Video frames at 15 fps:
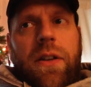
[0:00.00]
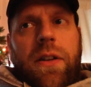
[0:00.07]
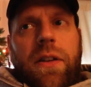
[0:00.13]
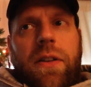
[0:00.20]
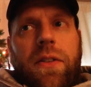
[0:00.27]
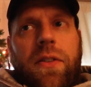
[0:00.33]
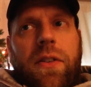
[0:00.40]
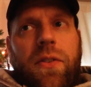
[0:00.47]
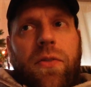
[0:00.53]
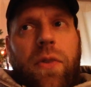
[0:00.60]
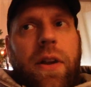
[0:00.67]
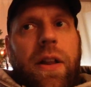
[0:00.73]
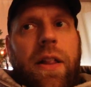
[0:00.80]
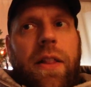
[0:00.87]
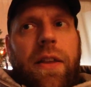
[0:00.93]
it says
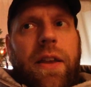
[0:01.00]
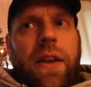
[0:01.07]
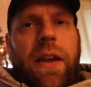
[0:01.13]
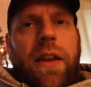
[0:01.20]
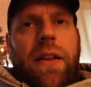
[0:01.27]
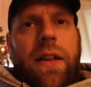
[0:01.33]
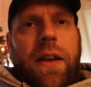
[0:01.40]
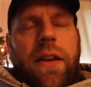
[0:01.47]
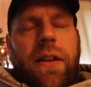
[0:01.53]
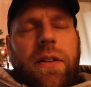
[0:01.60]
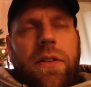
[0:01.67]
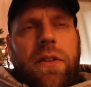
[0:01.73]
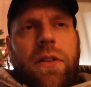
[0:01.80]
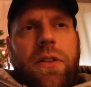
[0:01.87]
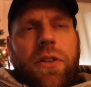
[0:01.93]
right out of the gate that
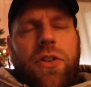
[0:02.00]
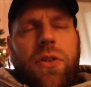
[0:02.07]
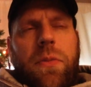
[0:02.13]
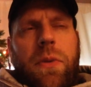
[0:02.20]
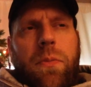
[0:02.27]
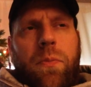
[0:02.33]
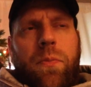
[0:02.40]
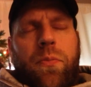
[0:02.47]
you should be